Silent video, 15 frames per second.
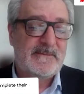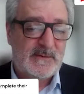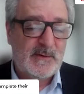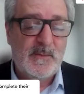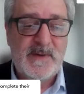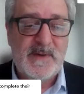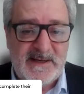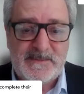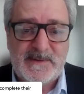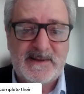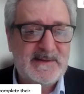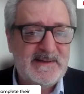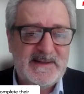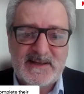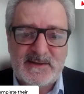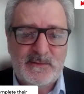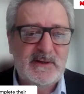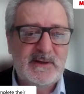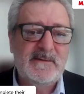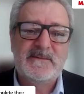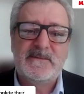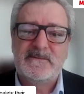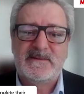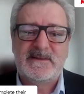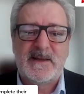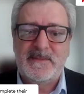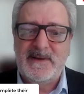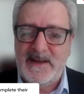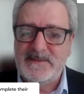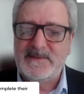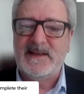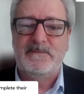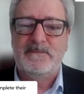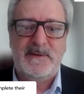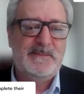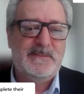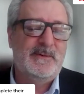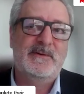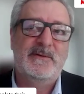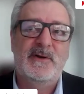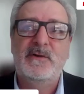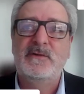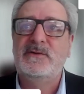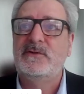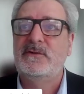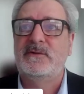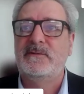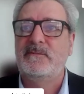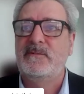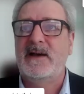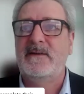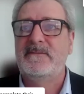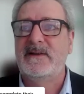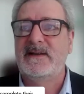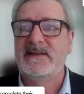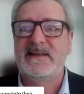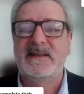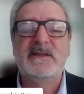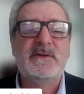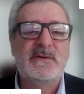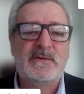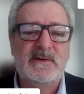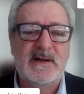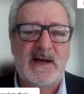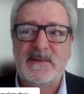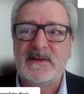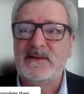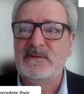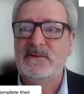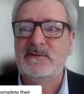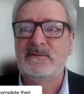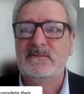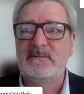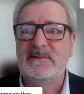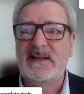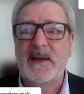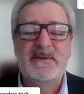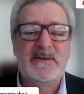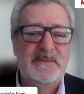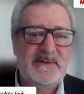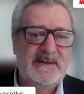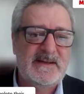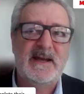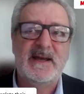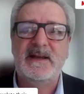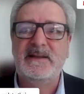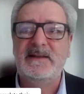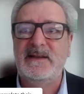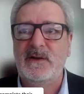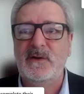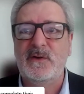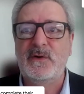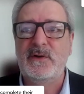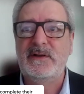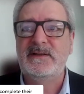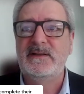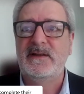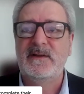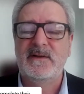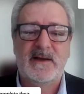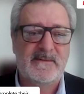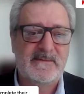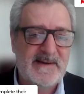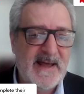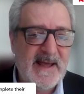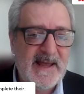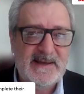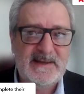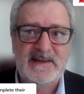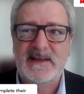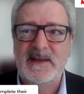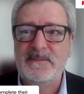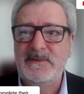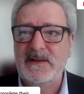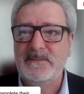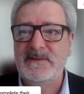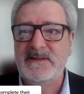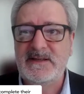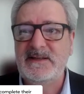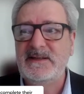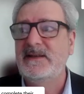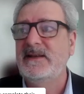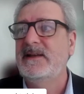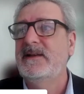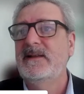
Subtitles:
so many, but just to give some names that people know, so we have Accenture, Amazon, Capgemini, Deloitte, have Nike, KPMG,